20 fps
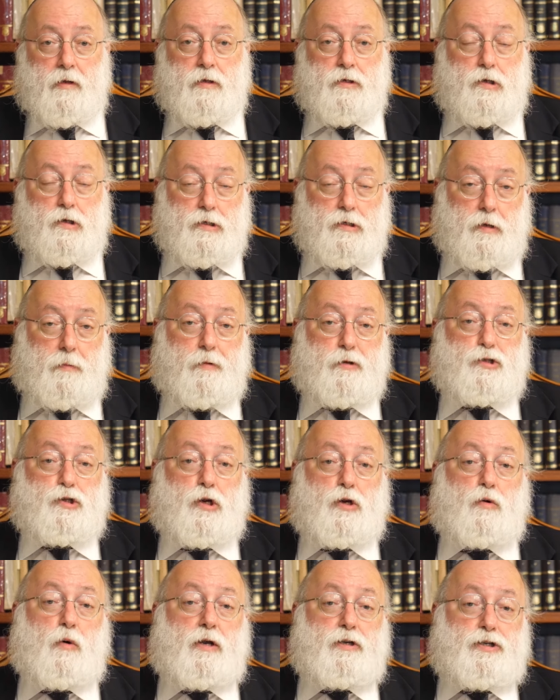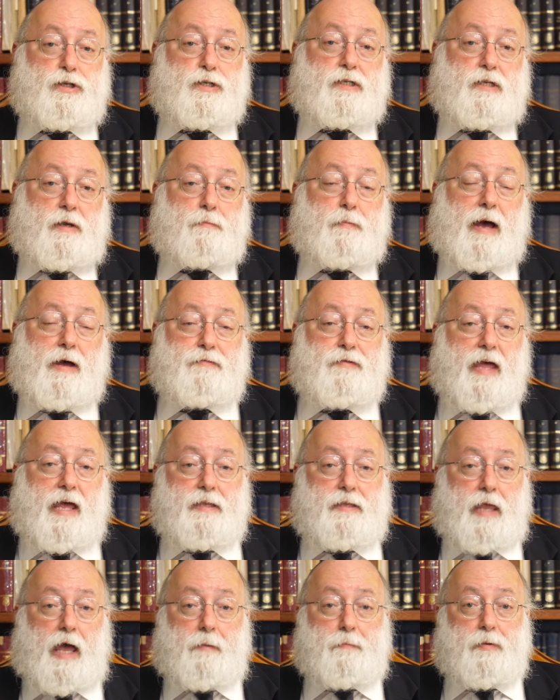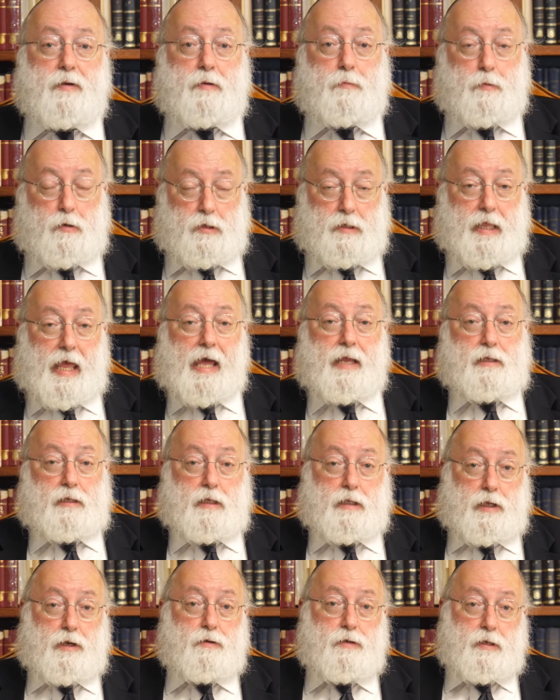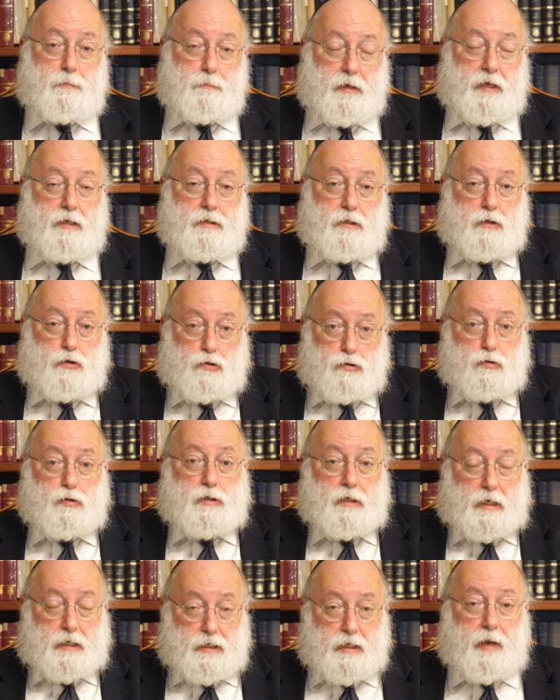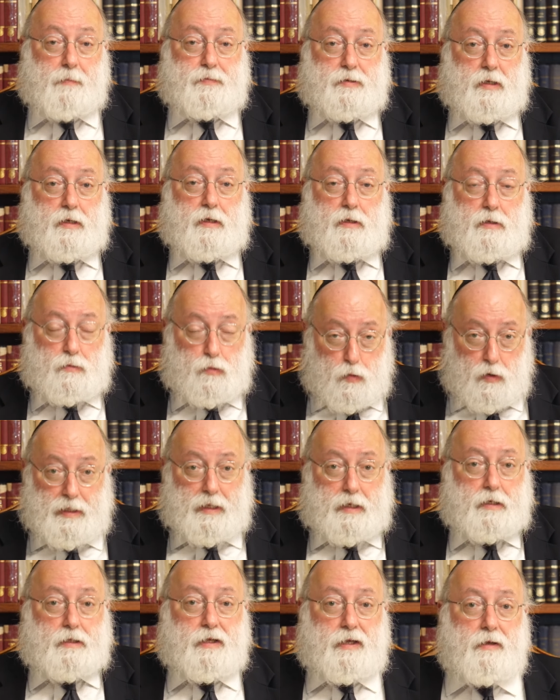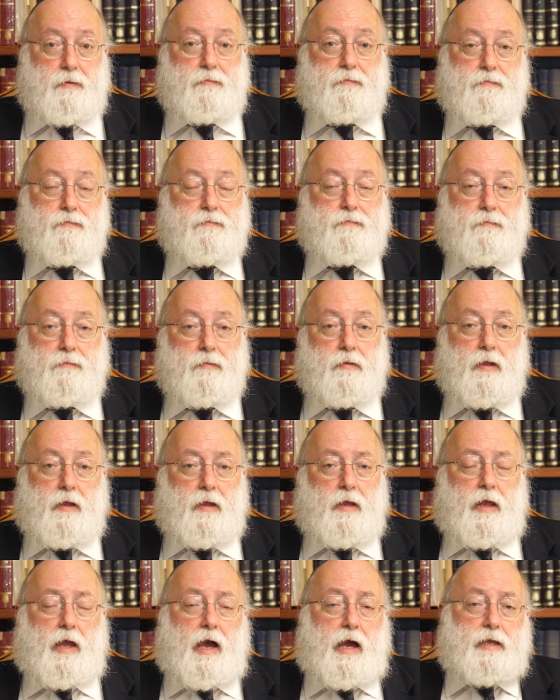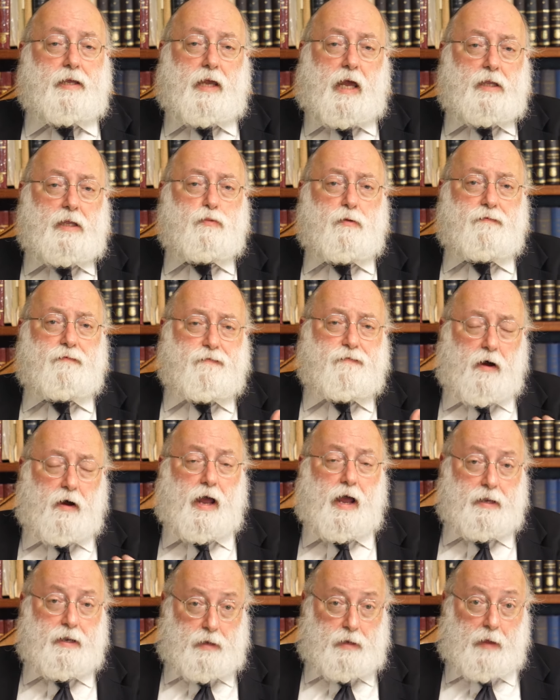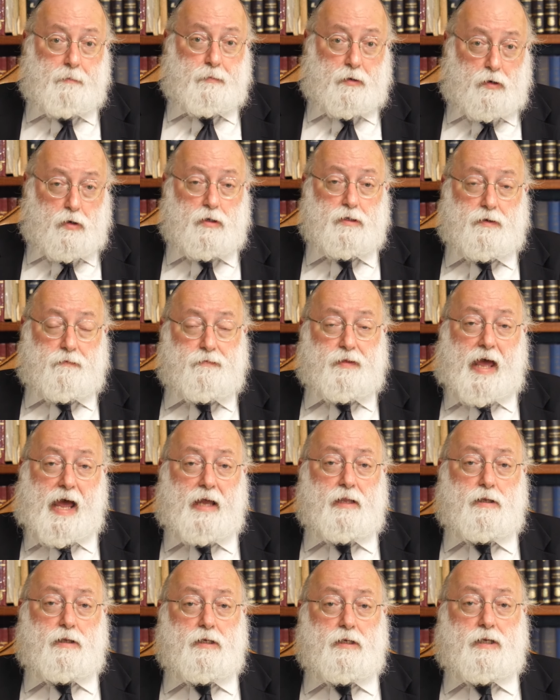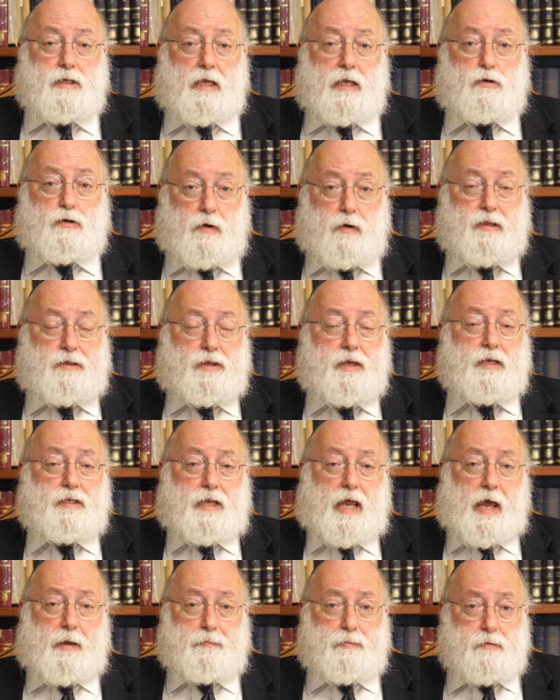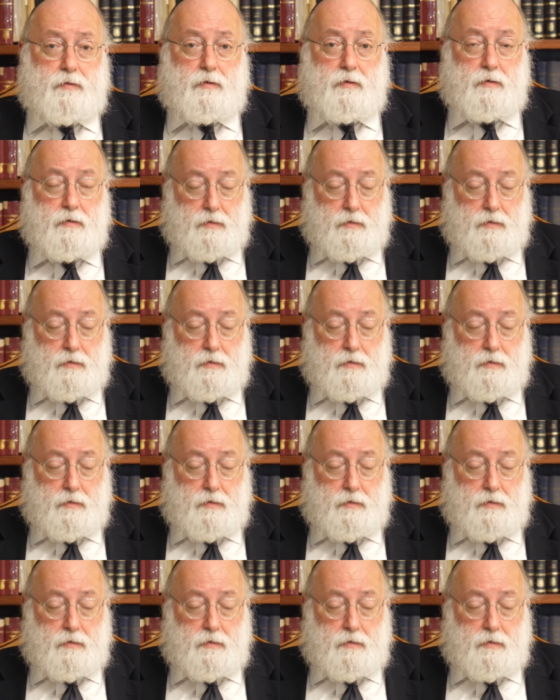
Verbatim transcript: So there's a bunch of questions about that topic because that clearly means the Jews accepted it willingly. And yet we fought, and, and because of that, it says great things happen.